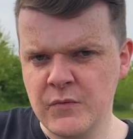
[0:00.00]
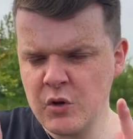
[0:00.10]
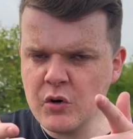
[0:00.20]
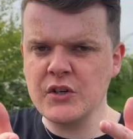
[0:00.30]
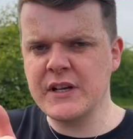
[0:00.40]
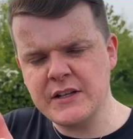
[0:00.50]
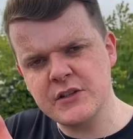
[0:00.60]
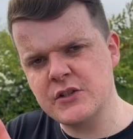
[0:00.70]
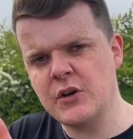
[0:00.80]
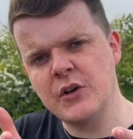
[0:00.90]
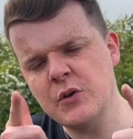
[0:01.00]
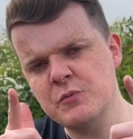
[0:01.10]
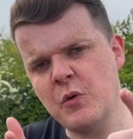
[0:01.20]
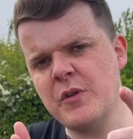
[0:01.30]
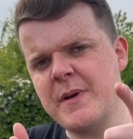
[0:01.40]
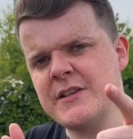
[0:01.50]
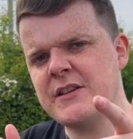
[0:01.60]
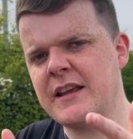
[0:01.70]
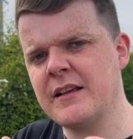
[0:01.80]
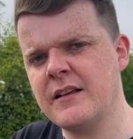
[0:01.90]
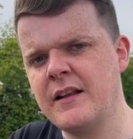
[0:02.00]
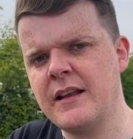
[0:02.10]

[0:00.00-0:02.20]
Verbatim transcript: You guys get to decide who's bought the best thing.